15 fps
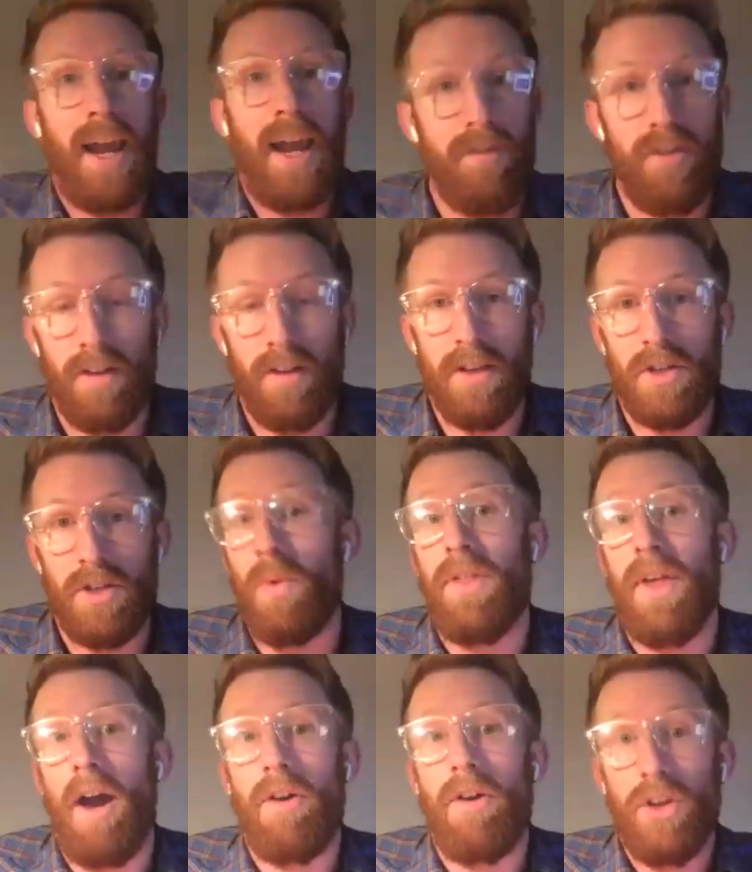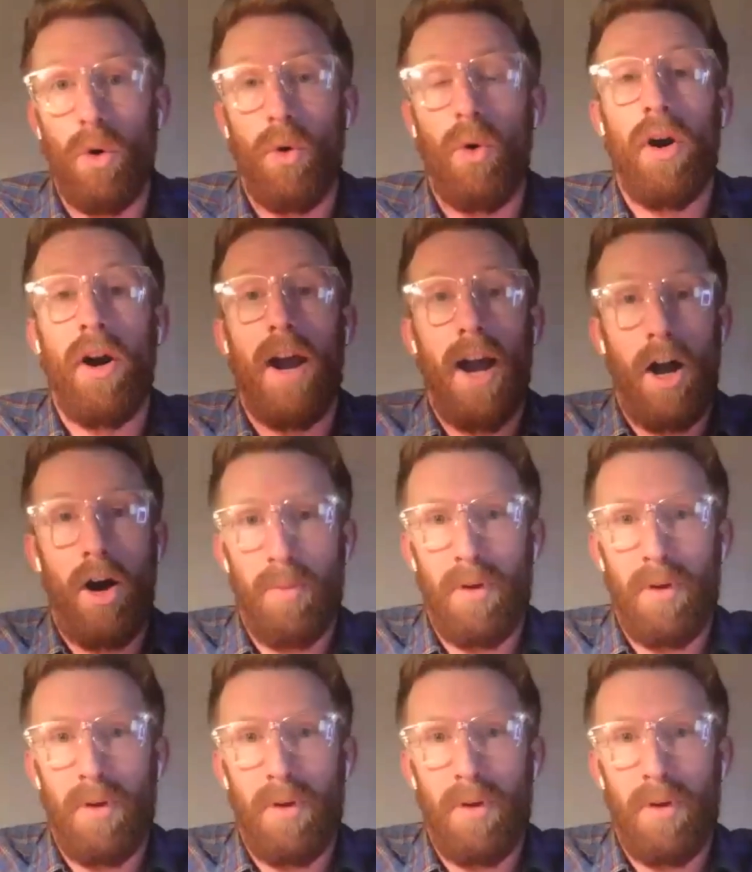have done this without your help.